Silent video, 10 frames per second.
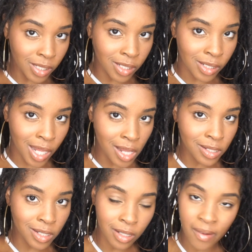
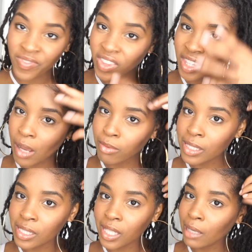sis, it
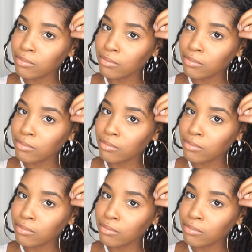was